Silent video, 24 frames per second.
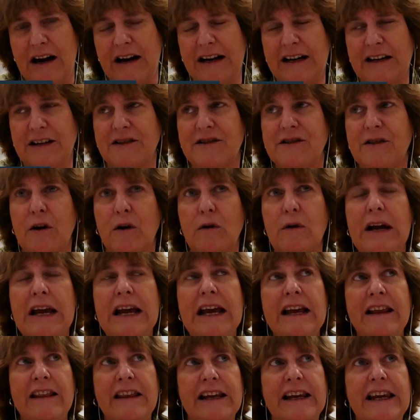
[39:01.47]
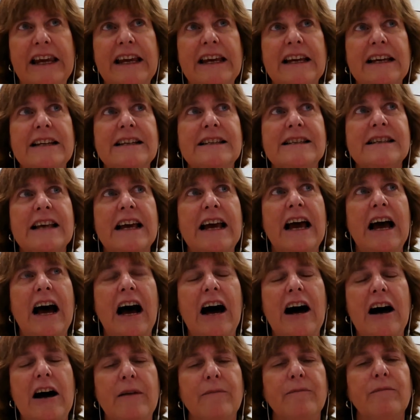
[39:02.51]
on. And so the kids,
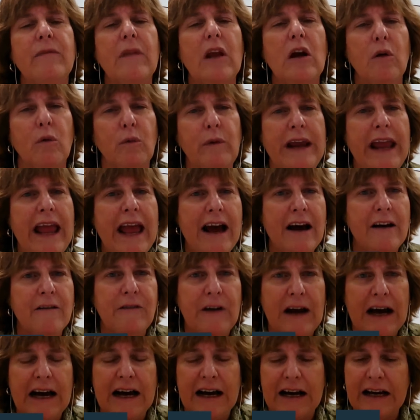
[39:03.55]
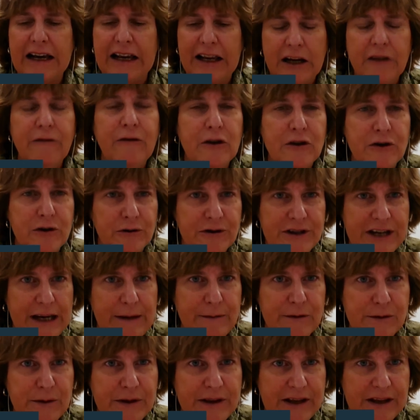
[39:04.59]
we have individual
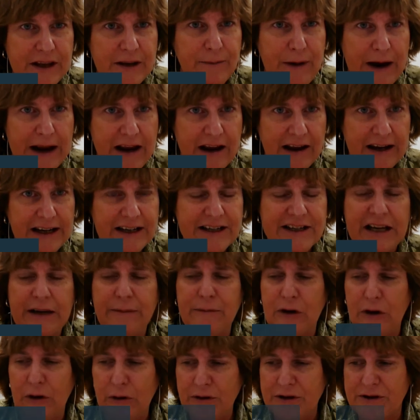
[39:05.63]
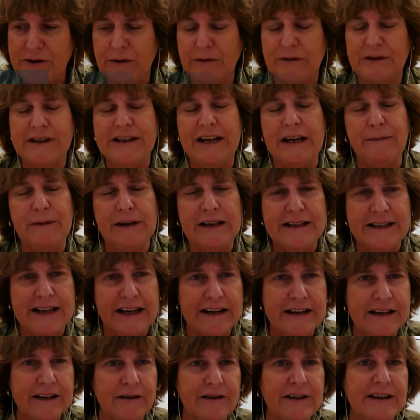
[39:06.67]
teams within the Bionic team, a new student team,
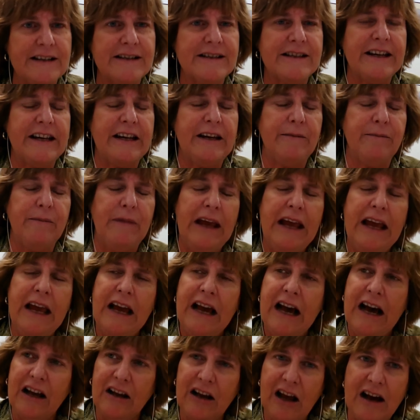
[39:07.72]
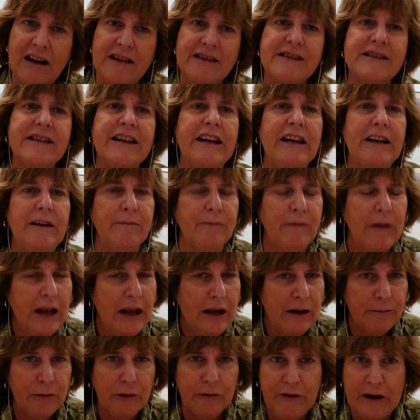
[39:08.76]
extended illness team, a loss team,
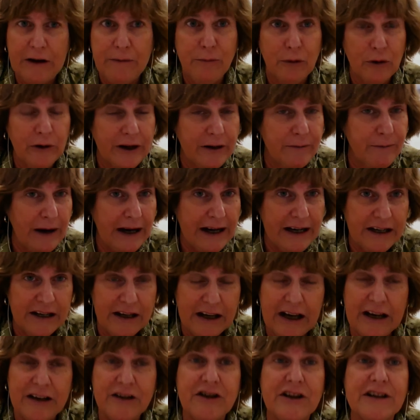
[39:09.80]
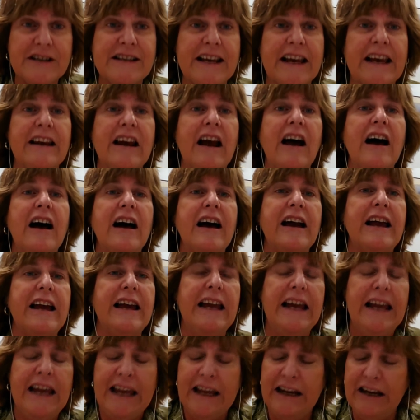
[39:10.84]
Prevent Bullying by Just Saying
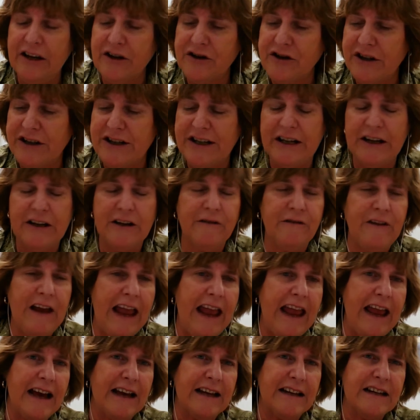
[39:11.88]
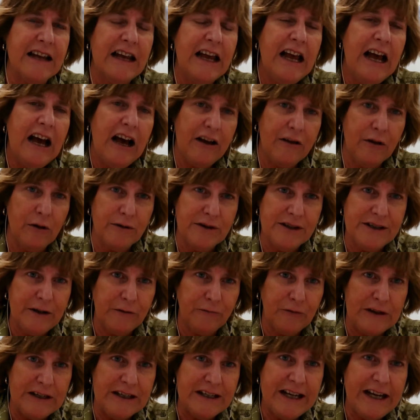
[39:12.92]
Hi initiative, and those
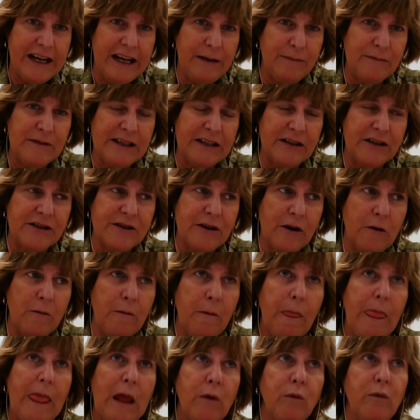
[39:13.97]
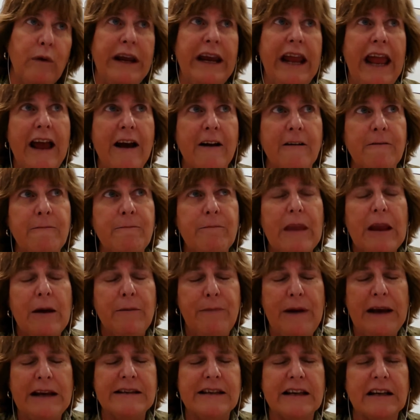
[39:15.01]
different teams. And so we have
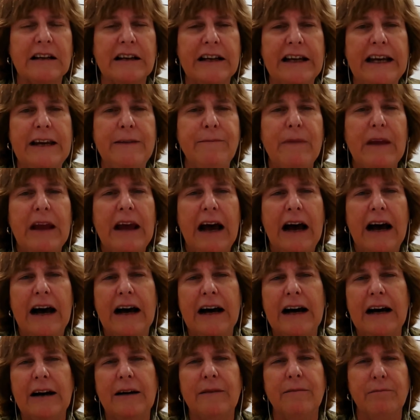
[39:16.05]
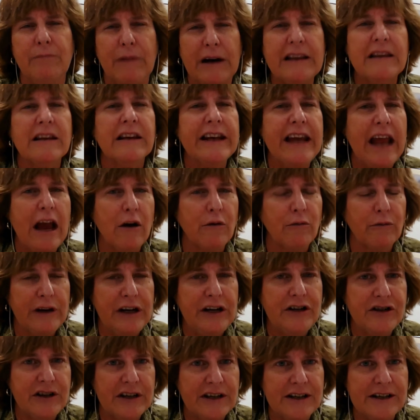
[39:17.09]
basically monthly
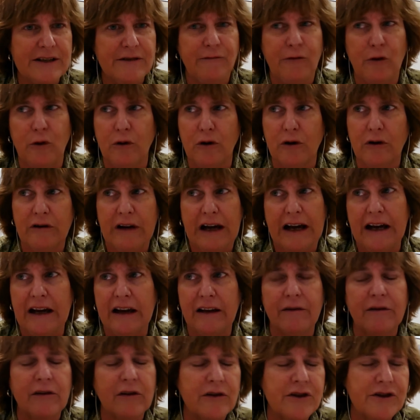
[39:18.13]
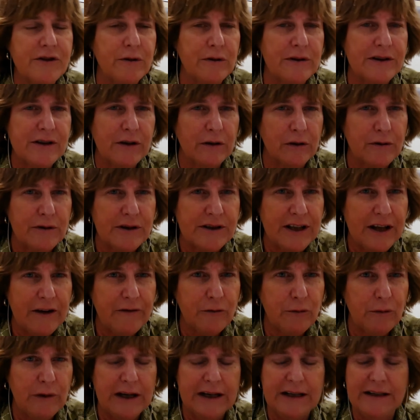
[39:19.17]
outreaches for students that lose
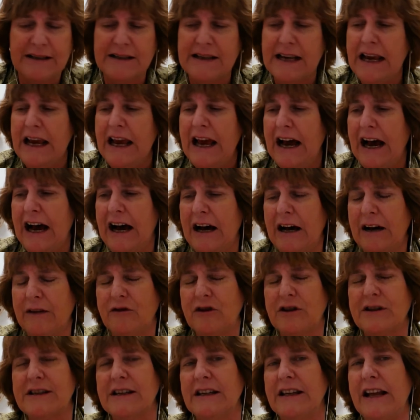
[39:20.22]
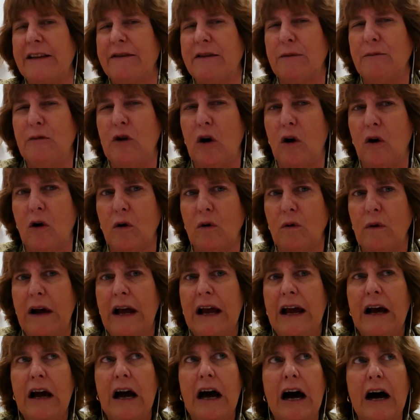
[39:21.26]
loved ones, just to let them know
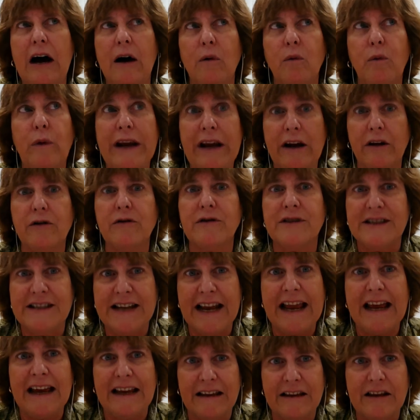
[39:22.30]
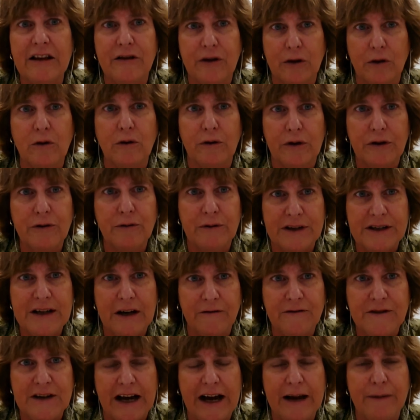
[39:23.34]
we understand that they're going through a
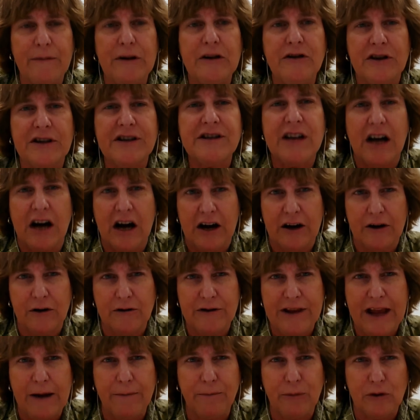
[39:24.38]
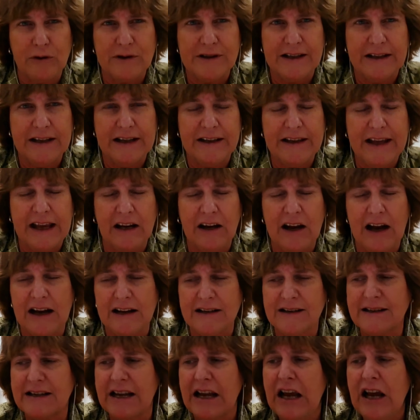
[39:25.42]
tough time, and just to honor that person that they
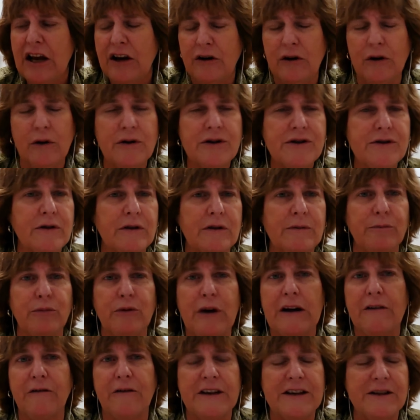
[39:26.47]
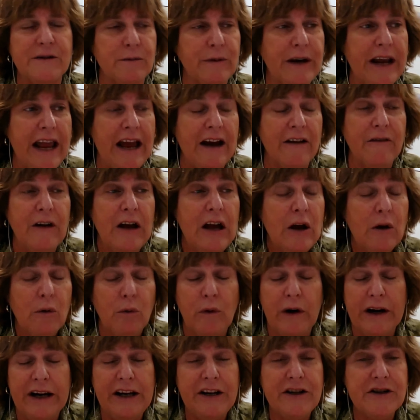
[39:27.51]
lost. New student breakfasts, we have
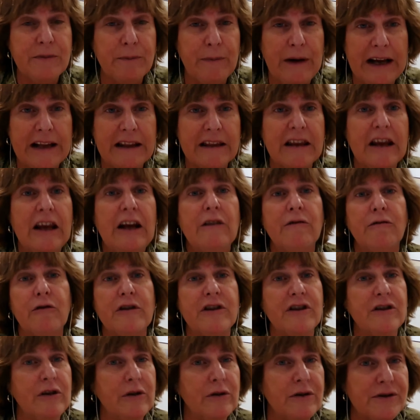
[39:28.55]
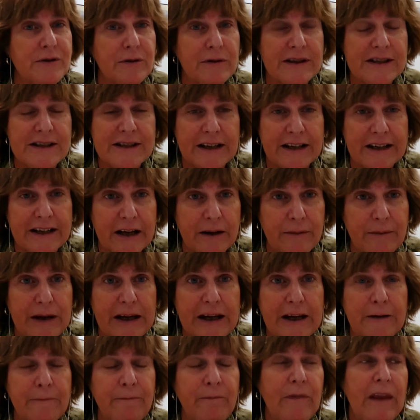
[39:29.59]
one each month for the new students that come
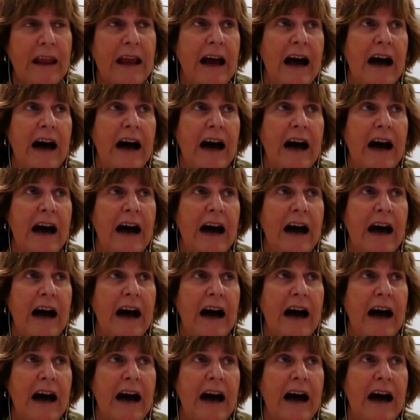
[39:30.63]
in.